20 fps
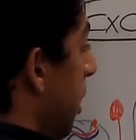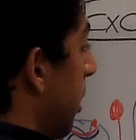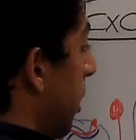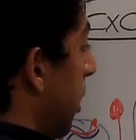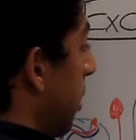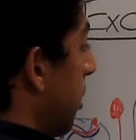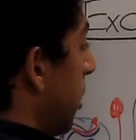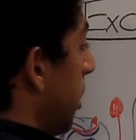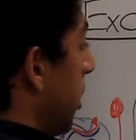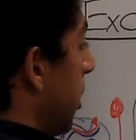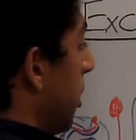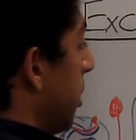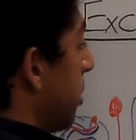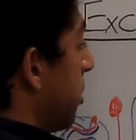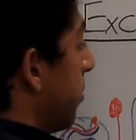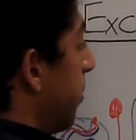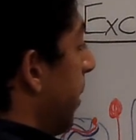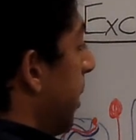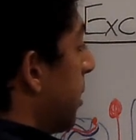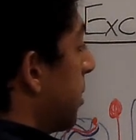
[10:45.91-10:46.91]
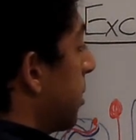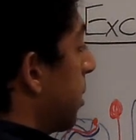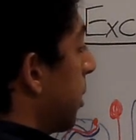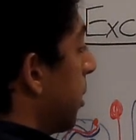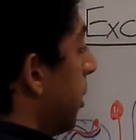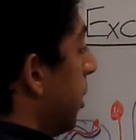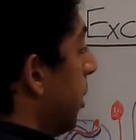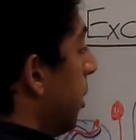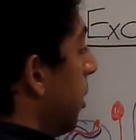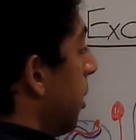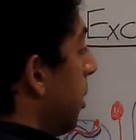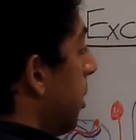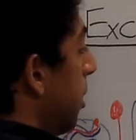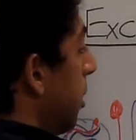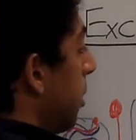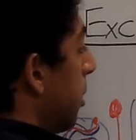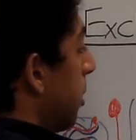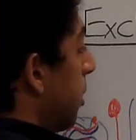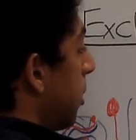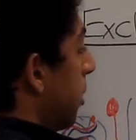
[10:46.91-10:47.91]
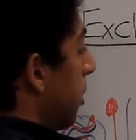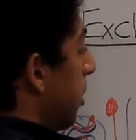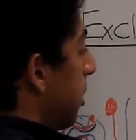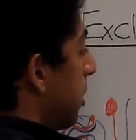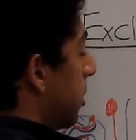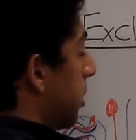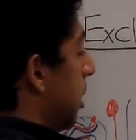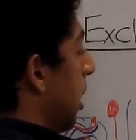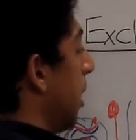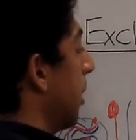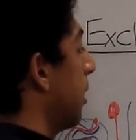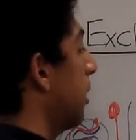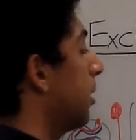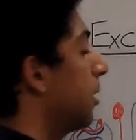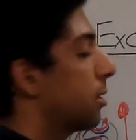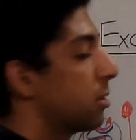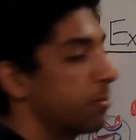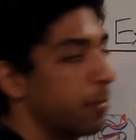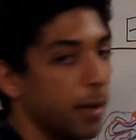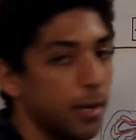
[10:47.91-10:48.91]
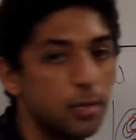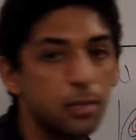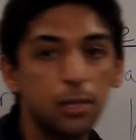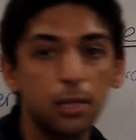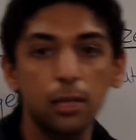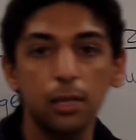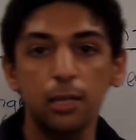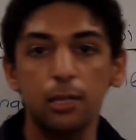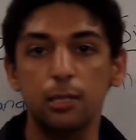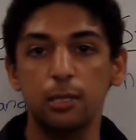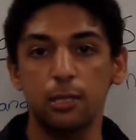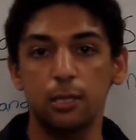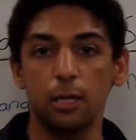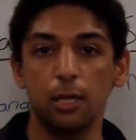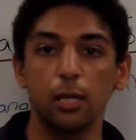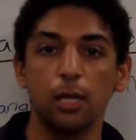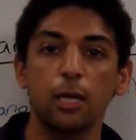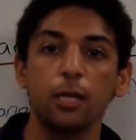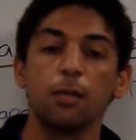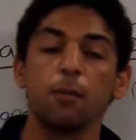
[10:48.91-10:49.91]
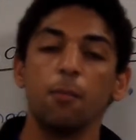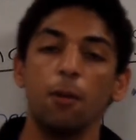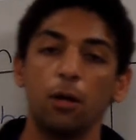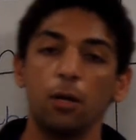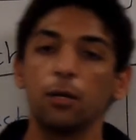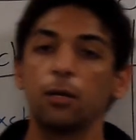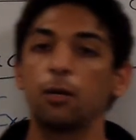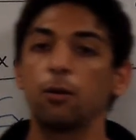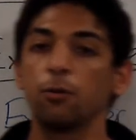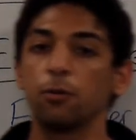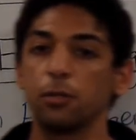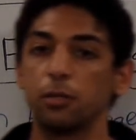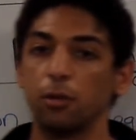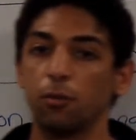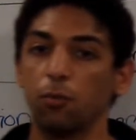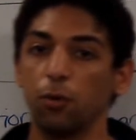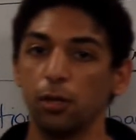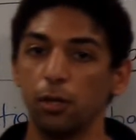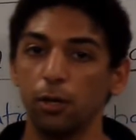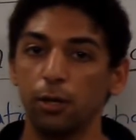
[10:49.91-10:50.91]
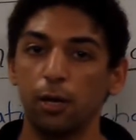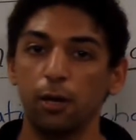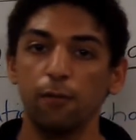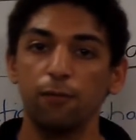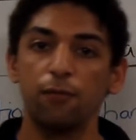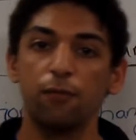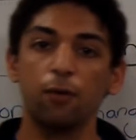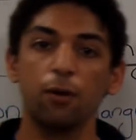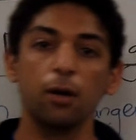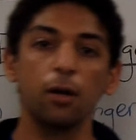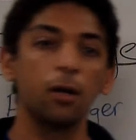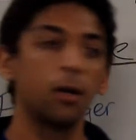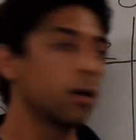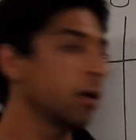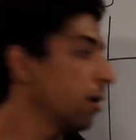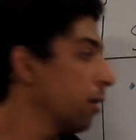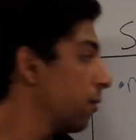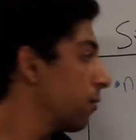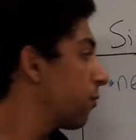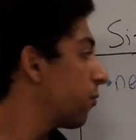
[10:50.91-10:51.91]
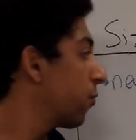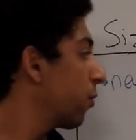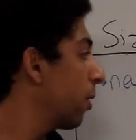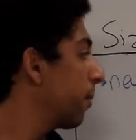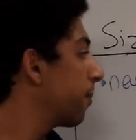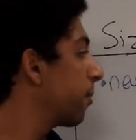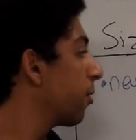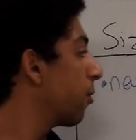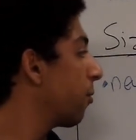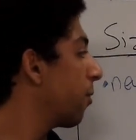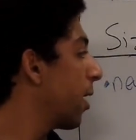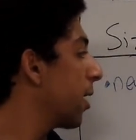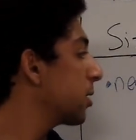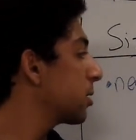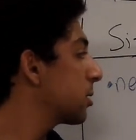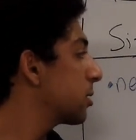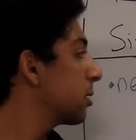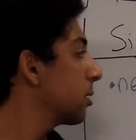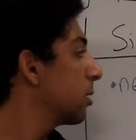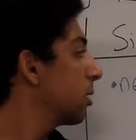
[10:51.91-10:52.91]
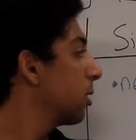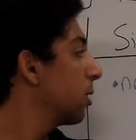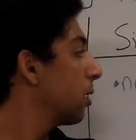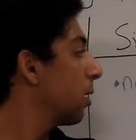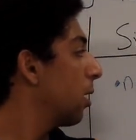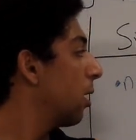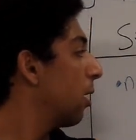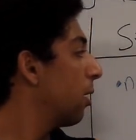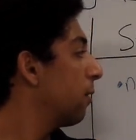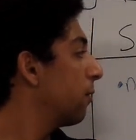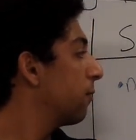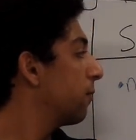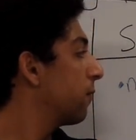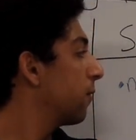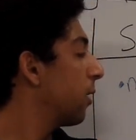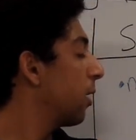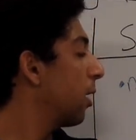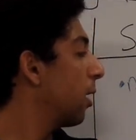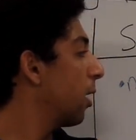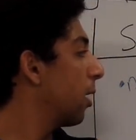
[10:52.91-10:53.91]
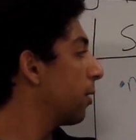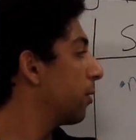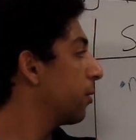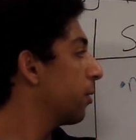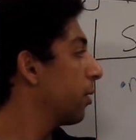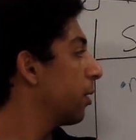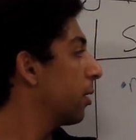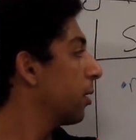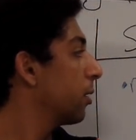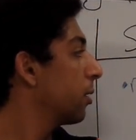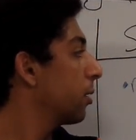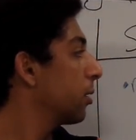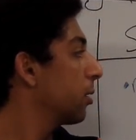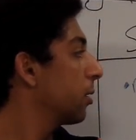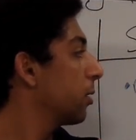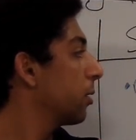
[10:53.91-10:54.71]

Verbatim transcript: ligand and it is basically, this ligand is basically stealing the molecules that we're looking for from the rest of uh, the